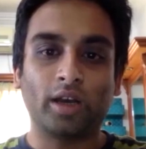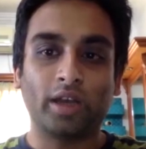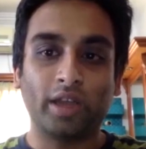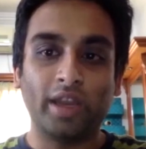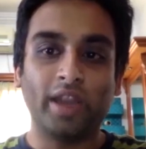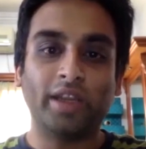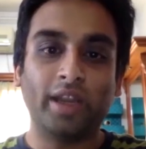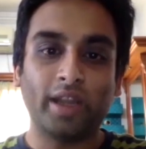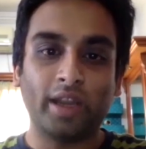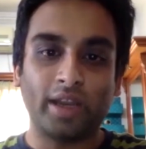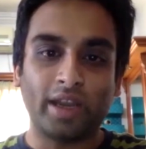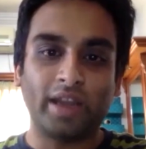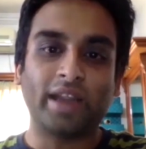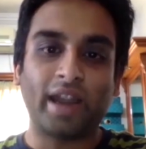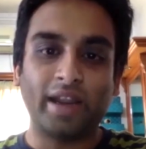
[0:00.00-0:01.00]
created an
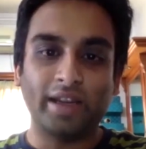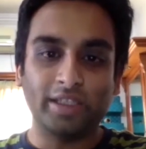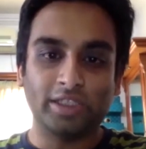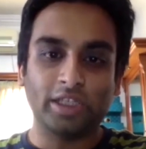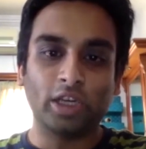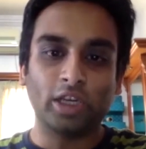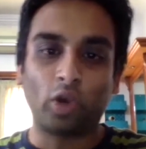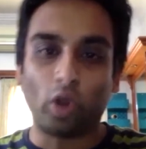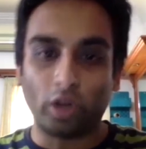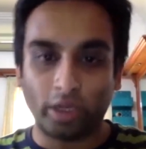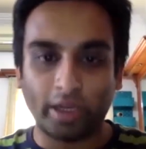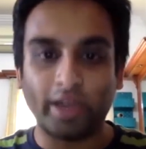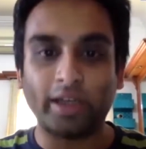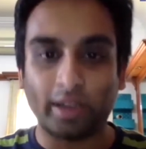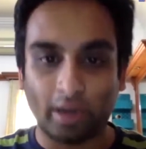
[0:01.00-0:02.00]
entire digital
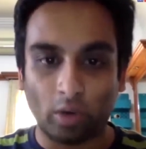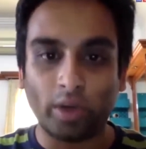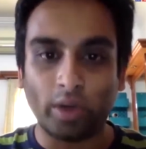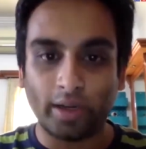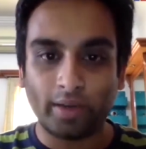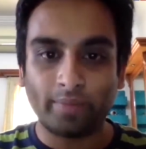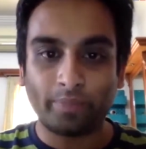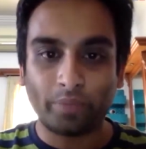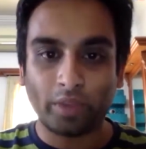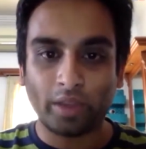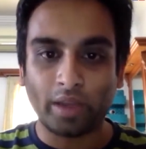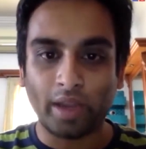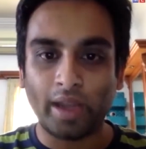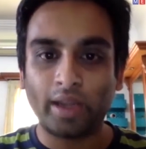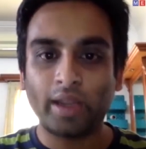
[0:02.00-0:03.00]
content around it,
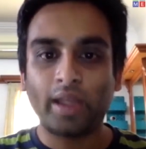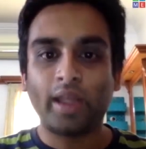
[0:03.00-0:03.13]
right?